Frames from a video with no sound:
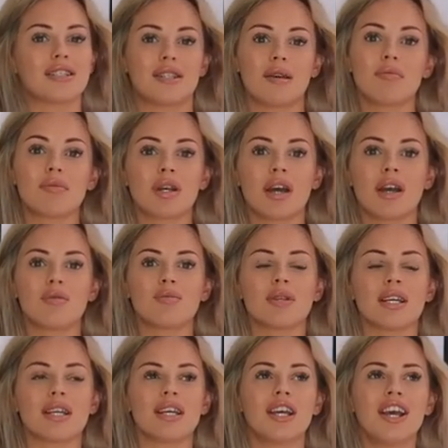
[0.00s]
Sometimes
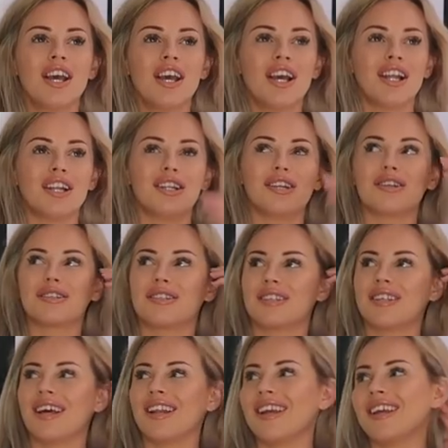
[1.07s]
it looks
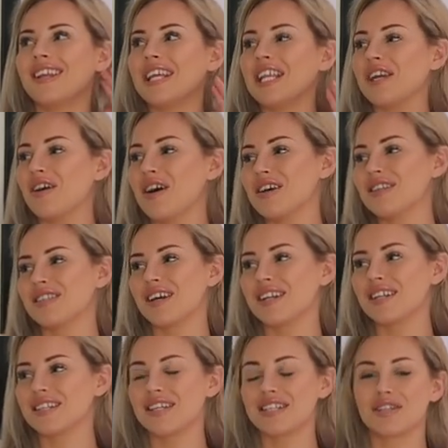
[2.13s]
sunny and then you go outside
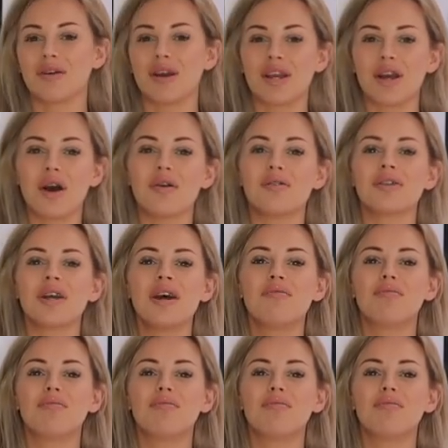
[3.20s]
and it's actually quite cold.